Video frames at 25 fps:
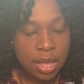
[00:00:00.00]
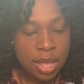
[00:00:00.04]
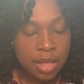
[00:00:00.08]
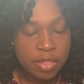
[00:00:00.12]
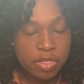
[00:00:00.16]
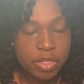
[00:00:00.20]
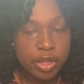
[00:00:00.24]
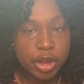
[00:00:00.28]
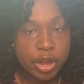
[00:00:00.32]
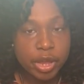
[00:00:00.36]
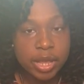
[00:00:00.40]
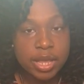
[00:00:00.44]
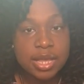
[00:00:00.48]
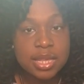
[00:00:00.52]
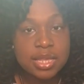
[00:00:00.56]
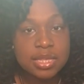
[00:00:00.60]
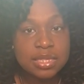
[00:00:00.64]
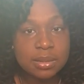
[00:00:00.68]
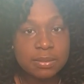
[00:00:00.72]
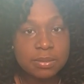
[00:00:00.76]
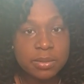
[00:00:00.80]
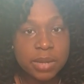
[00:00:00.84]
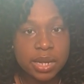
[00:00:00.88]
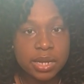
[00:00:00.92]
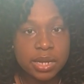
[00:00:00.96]
There is
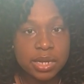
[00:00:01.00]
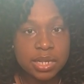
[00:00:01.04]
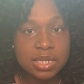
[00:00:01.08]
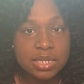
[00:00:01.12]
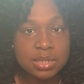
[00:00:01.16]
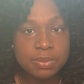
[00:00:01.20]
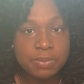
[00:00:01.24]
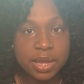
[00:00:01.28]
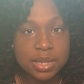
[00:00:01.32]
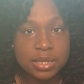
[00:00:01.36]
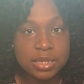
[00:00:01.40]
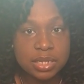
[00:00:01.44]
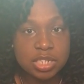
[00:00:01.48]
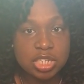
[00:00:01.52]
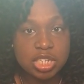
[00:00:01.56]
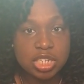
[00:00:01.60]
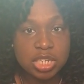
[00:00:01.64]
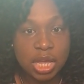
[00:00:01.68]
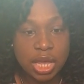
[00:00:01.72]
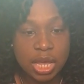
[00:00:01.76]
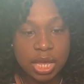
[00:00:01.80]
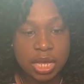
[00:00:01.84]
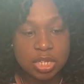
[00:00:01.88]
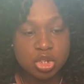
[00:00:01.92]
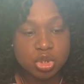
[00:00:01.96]
some unexpected
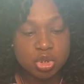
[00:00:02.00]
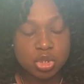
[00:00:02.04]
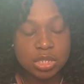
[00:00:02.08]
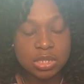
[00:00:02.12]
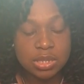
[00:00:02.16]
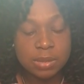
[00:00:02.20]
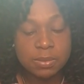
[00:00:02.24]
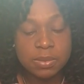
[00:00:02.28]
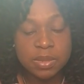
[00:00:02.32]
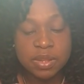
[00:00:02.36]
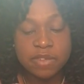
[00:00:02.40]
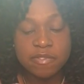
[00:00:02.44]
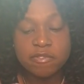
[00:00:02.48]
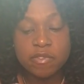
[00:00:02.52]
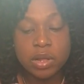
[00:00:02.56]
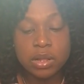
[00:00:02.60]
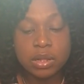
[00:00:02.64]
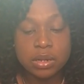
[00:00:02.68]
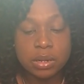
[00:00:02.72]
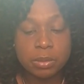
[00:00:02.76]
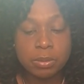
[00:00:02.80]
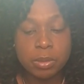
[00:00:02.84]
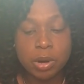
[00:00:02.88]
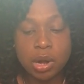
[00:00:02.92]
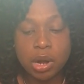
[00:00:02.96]
change or something
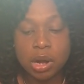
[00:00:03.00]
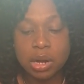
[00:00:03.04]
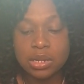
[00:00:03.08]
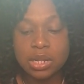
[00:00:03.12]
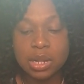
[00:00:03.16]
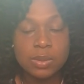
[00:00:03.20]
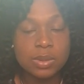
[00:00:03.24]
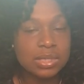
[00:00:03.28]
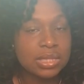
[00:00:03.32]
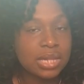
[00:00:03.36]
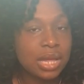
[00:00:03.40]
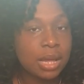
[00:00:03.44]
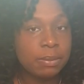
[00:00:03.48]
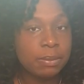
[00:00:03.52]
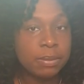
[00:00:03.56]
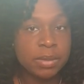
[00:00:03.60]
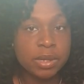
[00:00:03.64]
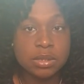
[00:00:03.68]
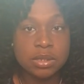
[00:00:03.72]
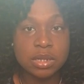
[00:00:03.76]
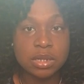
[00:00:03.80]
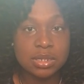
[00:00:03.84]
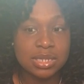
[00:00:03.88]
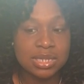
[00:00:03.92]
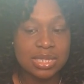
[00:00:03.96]
falling apart that was not built
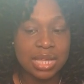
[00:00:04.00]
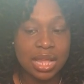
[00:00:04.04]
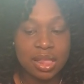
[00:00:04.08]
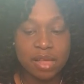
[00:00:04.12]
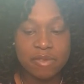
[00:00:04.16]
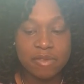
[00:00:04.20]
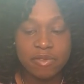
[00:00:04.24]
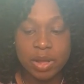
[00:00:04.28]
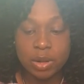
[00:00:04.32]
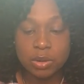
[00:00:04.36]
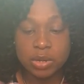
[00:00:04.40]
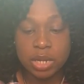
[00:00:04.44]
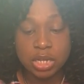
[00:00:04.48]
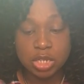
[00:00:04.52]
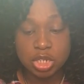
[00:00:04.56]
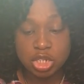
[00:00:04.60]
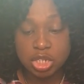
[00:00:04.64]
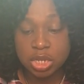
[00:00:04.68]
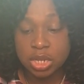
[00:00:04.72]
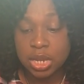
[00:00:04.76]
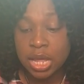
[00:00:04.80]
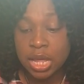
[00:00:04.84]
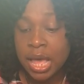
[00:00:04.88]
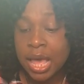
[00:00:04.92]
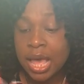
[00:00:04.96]
on a solid foundation.
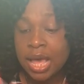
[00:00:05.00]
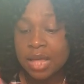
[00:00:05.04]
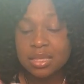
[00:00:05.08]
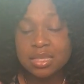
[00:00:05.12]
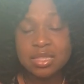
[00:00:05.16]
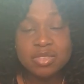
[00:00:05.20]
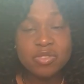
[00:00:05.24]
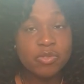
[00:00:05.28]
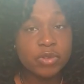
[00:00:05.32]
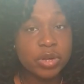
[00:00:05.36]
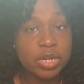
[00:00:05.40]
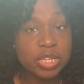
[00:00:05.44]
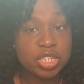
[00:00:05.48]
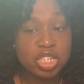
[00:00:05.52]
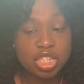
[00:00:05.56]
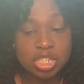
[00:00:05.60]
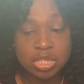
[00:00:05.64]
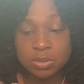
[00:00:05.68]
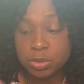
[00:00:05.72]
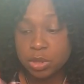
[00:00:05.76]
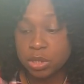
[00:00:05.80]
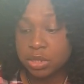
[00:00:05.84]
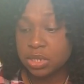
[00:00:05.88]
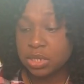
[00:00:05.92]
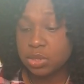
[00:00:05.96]
This friendship
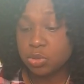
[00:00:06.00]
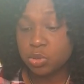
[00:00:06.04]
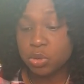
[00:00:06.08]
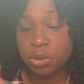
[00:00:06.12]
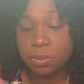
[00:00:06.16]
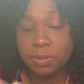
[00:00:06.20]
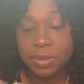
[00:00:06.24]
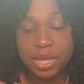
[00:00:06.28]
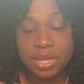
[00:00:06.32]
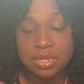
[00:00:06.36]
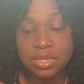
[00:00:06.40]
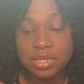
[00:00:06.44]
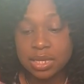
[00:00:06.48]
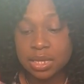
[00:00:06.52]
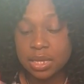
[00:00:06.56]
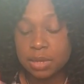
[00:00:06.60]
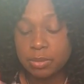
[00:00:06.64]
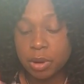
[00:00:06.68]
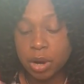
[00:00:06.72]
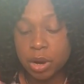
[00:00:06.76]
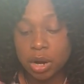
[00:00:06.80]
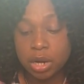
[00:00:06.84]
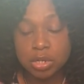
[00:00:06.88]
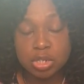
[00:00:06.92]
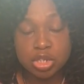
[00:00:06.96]
or this romantic
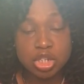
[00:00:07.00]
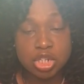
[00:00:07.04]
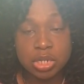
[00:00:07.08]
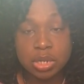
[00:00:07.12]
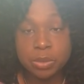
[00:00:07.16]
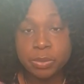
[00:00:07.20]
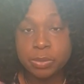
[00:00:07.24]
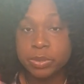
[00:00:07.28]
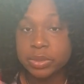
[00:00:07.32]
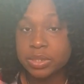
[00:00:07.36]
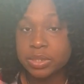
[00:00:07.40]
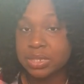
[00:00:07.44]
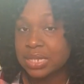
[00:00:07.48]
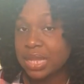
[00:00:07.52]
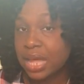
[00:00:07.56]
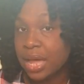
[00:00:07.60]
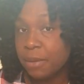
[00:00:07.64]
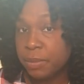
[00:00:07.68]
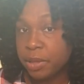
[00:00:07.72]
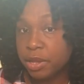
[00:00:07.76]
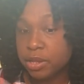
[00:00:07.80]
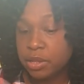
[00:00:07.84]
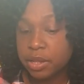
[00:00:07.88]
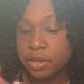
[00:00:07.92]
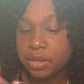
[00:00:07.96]
partnership was not
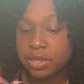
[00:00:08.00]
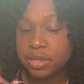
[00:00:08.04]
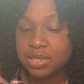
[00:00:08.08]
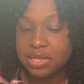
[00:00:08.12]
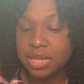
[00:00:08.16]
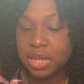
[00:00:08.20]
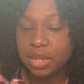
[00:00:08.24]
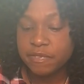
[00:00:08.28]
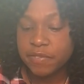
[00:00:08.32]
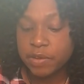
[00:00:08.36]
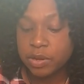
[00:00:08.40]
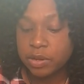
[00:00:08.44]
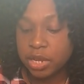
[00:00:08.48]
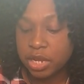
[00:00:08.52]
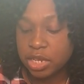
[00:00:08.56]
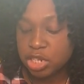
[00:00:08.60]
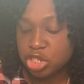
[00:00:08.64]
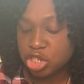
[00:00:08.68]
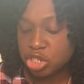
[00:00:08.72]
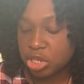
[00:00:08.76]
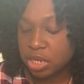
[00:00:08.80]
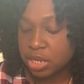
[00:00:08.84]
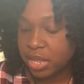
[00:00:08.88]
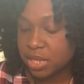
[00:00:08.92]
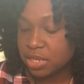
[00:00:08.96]
built on a solid
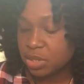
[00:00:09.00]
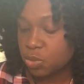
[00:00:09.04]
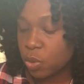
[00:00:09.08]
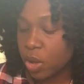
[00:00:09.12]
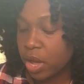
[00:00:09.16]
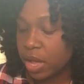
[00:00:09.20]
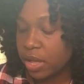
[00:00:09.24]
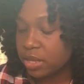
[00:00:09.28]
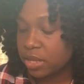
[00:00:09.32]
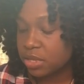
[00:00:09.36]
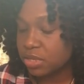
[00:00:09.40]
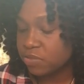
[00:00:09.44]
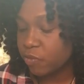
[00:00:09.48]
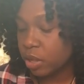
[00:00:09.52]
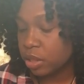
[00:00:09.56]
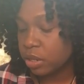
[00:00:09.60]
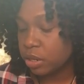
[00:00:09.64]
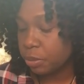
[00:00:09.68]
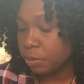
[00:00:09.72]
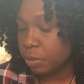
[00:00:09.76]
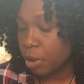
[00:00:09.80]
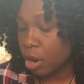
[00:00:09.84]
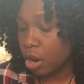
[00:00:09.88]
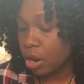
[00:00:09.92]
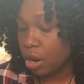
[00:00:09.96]
foundation. That's why it's falling
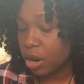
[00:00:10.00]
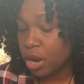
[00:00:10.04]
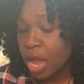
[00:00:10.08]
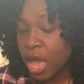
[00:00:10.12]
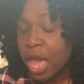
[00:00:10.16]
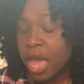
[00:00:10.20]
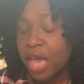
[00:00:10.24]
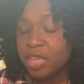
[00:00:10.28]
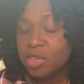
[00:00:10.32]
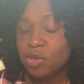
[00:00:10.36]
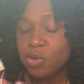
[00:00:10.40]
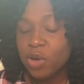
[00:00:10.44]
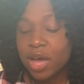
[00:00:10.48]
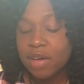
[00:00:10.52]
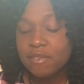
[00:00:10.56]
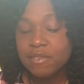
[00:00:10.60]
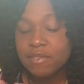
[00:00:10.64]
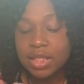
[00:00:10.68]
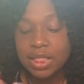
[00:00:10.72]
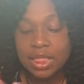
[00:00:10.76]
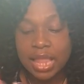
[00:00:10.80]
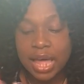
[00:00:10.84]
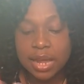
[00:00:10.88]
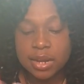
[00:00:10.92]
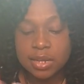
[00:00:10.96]
apart. You have a
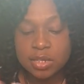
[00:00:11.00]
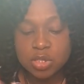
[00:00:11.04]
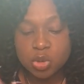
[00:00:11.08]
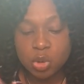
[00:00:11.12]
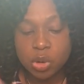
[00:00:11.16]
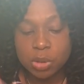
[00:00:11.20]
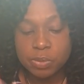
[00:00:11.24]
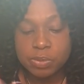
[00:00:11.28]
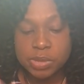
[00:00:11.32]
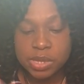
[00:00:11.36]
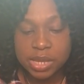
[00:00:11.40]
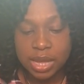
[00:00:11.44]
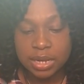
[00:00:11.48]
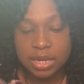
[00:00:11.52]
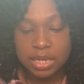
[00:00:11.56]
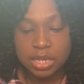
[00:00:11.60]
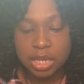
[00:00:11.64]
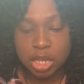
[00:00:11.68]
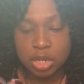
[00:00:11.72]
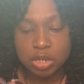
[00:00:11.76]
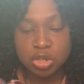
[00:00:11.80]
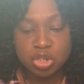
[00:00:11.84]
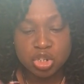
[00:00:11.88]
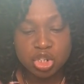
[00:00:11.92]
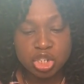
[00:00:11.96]
lot of Scorpionic
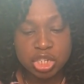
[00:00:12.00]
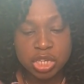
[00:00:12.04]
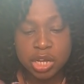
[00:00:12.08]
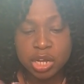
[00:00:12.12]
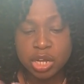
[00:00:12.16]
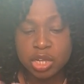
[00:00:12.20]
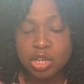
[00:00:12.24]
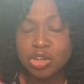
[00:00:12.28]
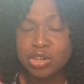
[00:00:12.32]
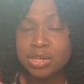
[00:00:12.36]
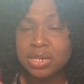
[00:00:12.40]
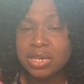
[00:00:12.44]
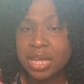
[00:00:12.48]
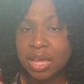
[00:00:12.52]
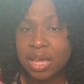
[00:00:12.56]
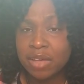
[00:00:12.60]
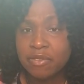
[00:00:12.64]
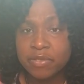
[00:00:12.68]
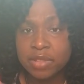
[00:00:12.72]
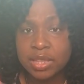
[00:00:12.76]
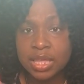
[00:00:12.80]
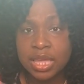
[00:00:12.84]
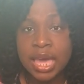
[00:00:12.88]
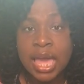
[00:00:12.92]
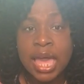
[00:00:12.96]
energy here. You're
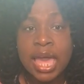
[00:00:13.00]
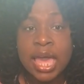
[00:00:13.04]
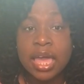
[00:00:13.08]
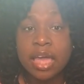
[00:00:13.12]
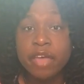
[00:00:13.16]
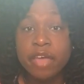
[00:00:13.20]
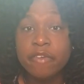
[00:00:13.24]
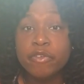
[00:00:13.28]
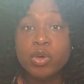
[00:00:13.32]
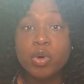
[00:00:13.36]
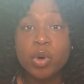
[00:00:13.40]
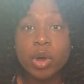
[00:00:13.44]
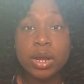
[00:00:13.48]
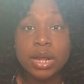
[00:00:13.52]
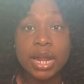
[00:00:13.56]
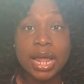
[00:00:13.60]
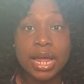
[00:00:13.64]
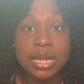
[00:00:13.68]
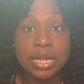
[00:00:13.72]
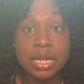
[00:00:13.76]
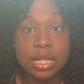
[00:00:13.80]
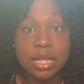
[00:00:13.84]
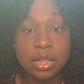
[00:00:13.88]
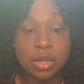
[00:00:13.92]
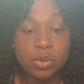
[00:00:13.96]
definitely, if you are
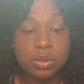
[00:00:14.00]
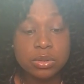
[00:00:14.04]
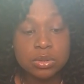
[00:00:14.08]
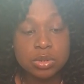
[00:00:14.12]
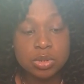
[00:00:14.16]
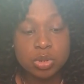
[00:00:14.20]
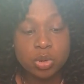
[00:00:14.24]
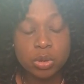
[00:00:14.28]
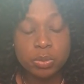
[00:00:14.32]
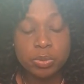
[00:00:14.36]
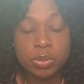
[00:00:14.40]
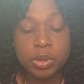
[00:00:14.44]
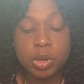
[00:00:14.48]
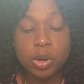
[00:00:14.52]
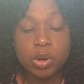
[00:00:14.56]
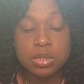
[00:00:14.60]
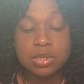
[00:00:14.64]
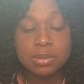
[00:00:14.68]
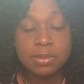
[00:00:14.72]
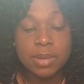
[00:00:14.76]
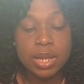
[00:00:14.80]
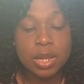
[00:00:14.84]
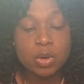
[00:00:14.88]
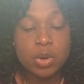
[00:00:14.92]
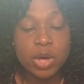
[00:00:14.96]
not dealing with the Scorpio or
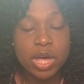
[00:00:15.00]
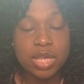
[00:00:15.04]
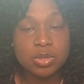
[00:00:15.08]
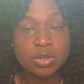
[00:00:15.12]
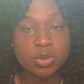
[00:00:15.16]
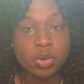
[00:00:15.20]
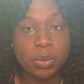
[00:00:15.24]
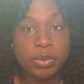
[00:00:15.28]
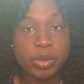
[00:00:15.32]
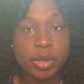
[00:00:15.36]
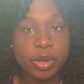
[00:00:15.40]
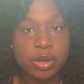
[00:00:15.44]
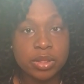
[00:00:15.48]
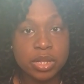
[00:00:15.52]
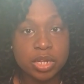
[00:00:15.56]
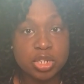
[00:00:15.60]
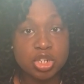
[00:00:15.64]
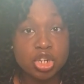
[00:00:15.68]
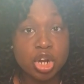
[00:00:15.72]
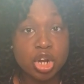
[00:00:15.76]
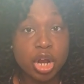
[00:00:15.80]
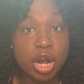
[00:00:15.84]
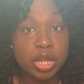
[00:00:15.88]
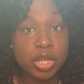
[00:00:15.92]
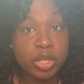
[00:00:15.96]
somebody who has Scorpio in their
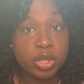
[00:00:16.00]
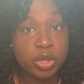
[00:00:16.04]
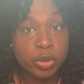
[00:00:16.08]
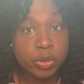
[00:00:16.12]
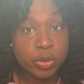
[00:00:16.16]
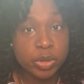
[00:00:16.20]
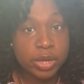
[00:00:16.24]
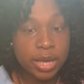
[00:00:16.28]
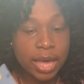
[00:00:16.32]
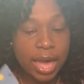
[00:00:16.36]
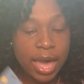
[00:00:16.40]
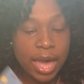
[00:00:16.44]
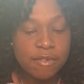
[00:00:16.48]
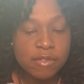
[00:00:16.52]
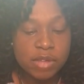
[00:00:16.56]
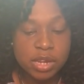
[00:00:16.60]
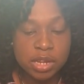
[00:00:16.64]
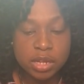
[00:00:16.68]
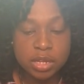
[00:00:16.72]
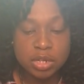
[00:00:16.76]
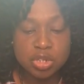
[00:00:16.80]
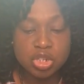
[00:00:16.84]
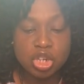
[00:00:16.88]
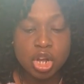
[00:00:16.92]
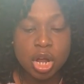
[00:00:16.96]
chart, you could have it in
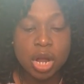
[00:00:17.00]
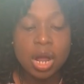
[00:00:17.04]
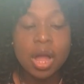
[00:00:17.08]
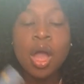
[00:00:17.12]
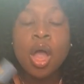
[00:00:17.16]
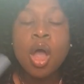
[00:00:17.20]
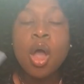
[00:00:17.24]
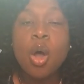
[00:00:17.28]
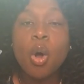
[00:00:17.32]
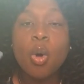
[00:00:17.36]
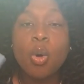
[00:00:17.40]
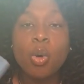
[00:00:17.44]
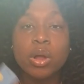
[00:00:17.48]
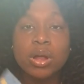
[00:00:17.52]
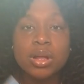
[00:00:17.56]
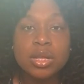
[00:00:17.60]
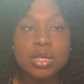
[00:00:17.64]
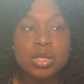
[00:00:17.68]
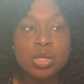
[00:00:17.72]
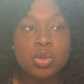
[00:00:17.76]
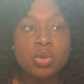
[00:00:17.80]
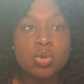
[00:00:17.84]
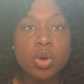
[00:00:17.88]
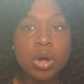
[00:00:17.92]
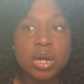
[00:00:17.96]
your chart, or
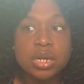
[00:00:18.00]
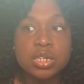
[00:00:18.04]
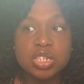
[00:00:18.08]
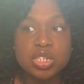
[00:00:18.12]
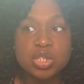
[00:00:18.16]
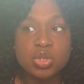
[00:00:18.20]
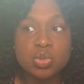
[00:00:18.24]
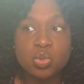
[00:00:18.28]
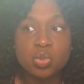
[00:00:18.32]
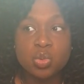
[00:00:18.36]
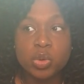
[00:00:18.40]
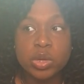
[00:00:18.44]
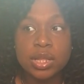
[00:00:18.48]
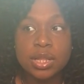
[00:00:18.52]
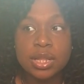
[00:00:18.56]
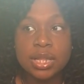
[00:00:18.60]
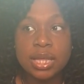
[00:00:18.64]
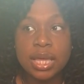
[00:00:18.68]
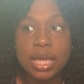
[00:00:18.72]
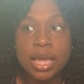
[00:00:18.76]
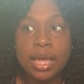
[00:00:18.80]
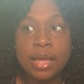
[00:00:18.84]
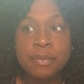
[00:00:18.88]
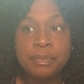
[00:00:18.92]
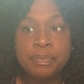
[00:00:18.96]
you are just
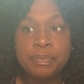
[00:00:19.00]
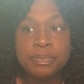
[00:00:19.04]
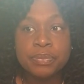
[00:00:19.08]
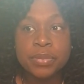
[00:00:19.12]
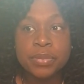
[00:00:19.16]
really